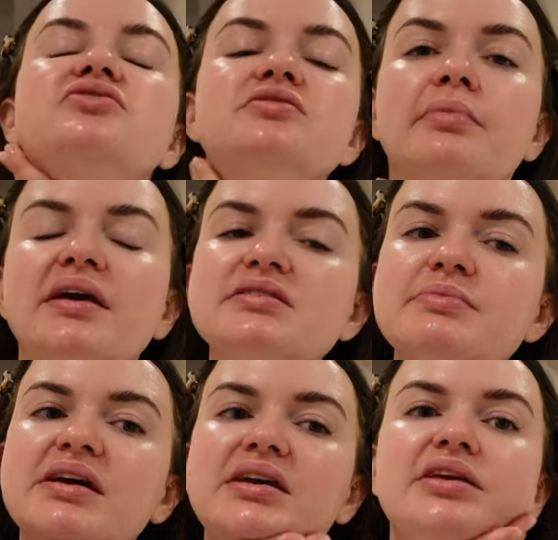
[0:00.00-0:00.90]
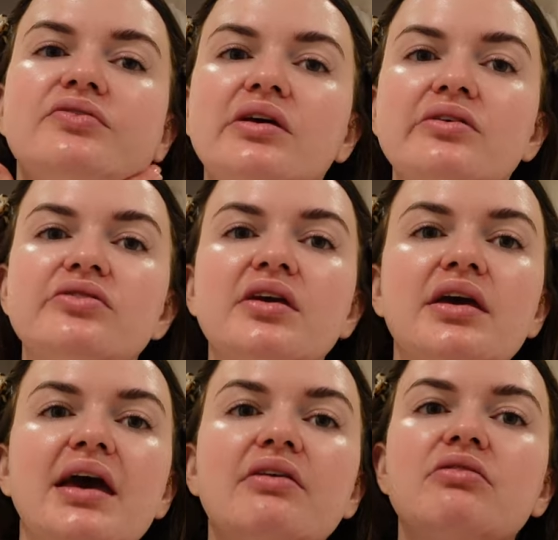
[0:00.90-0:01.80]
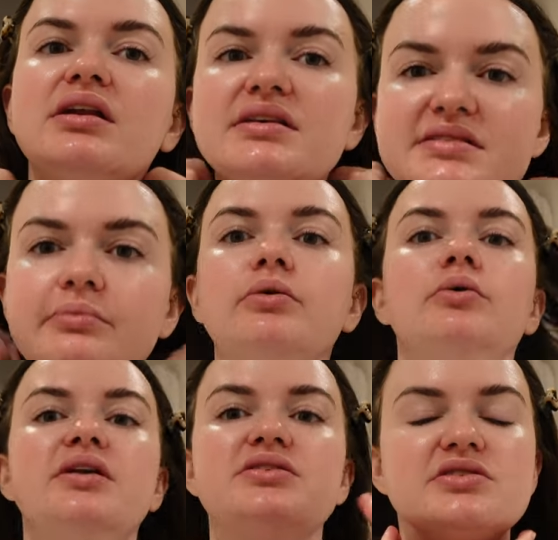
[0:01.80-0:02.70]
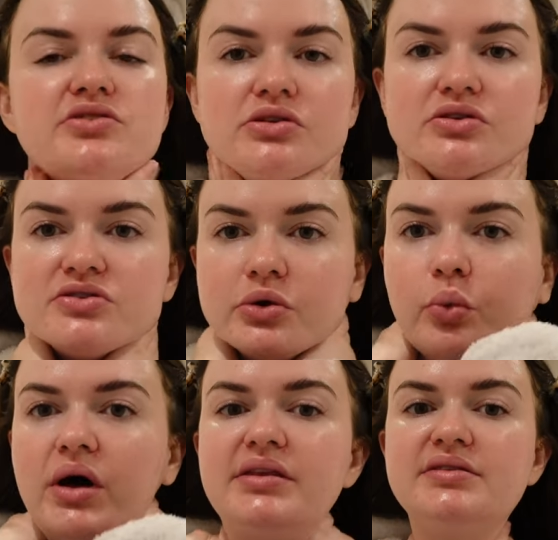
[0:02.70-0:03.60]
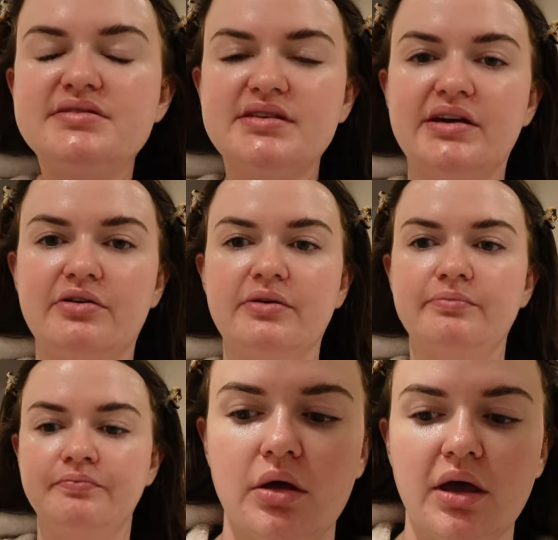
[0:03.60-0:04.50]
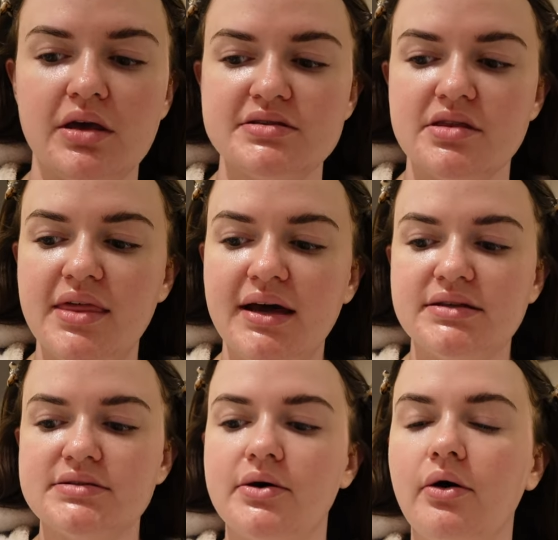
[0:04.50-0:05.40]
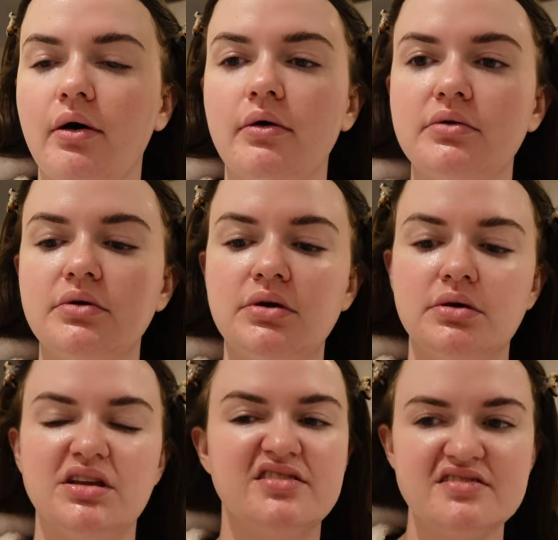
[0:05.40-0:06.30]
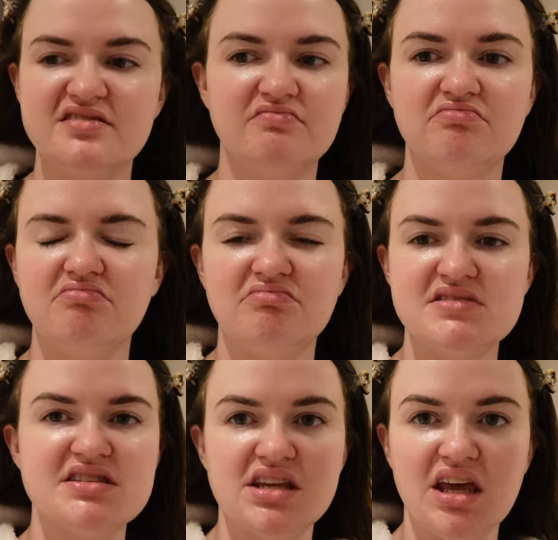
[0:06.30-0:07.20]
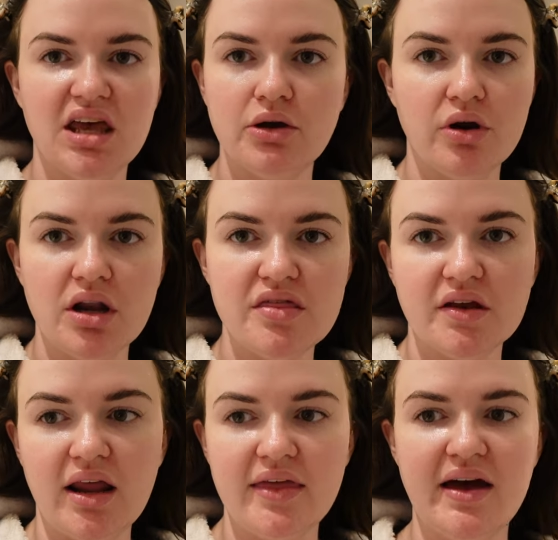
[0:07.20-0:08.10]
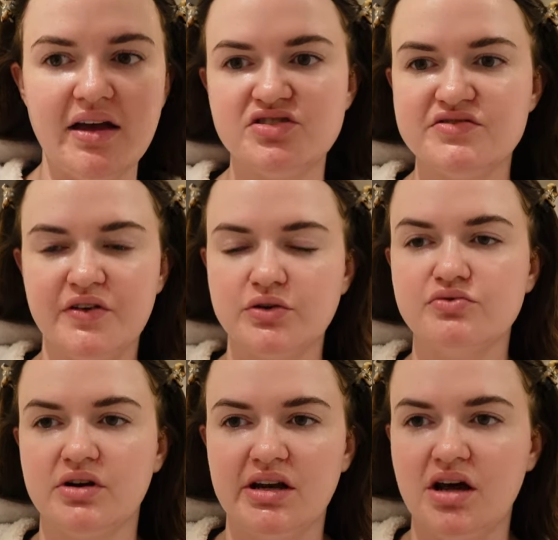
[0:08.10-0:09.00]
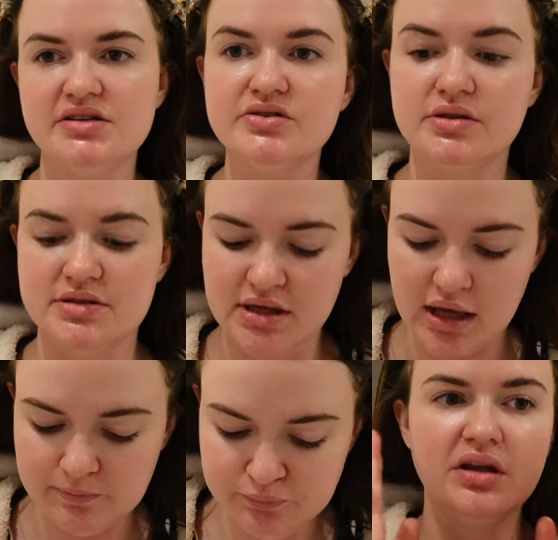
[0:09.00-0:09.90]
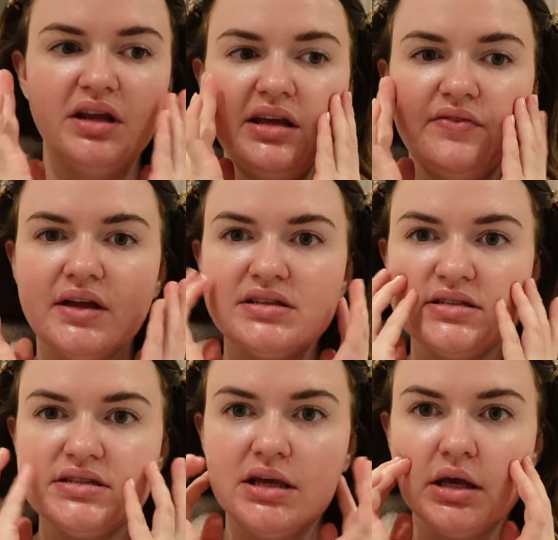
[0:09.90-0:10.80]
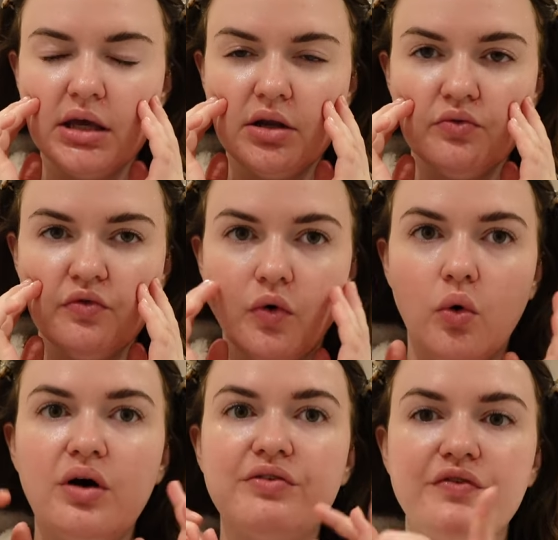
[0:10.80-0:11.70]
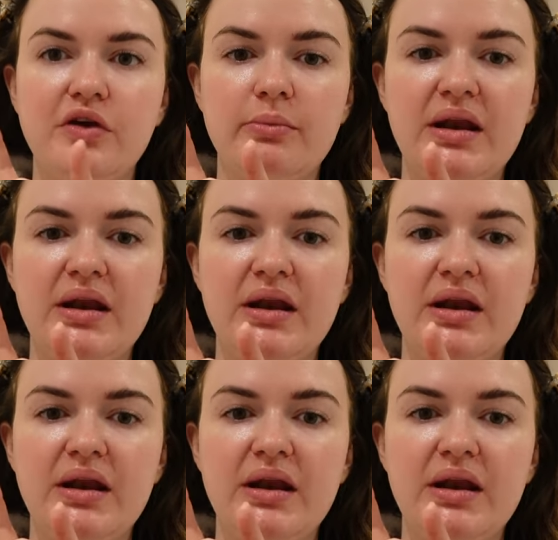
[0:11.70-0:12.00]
just makes my evening skincare really simple and it's actually just the one serum. Okay, so that's on. It doesn't sting or anything like that it just feels really nice on the skin i'm gonna leave that to sink in for a few